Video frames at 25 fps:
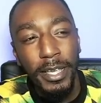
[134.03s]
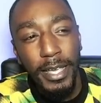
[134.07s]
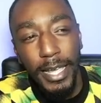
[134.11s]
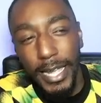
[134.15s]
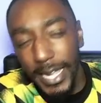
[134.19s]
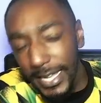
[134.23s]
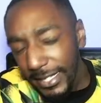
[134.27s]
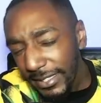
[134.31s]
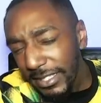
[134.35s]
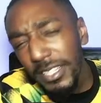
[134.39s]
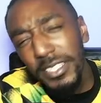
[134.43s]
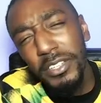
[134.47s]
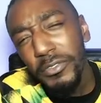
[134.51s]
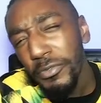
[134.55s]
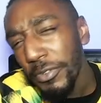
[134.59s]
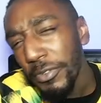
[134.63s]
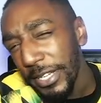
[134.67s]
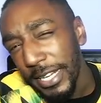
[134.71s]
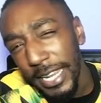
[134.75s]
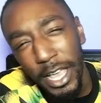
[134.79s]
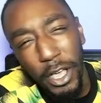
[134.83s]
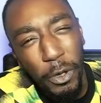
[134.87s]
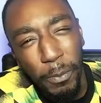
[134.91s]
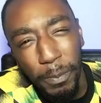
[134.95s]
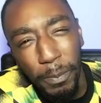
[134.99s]
it doesn't really
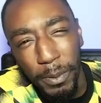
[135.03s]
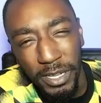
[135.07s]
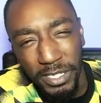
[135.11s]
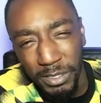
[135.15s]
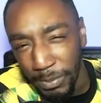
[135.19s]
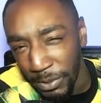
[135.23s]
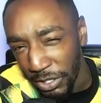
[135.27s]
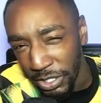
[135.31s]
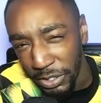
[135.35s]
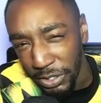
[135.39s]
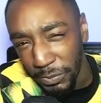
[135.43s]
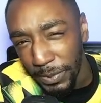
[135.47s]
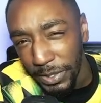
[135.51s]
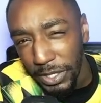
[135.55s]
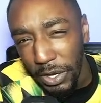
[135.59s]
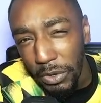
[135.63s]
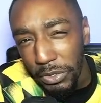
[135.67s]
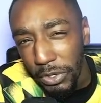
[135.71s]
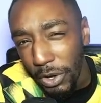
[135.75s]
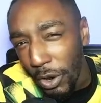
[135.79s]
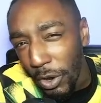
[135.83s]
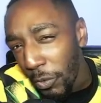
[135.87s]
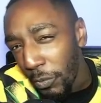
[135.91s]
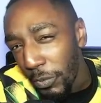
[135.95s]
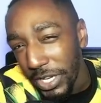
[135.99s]
help us because we don't
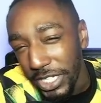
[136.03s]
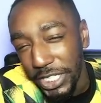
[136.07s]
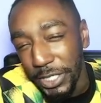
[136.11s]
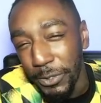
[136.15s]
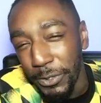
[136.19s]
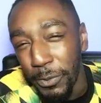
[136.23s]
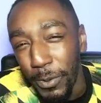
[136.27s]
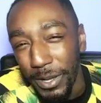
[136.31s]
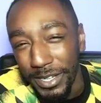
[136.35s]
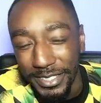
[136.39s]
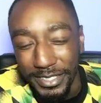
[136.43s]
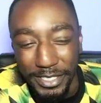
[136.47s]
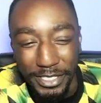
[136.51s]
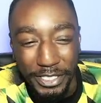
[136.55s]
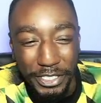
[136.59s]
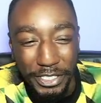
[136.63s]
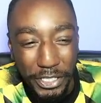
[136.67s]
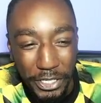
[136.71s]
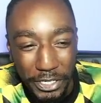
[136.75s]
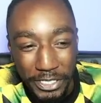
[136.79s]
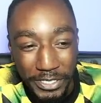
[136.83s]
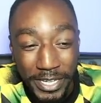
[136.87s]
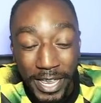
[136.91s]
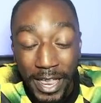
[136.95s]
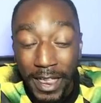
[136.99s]
know which one to
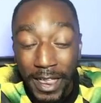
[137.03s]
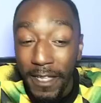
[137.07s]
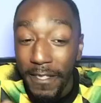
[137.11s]
choose.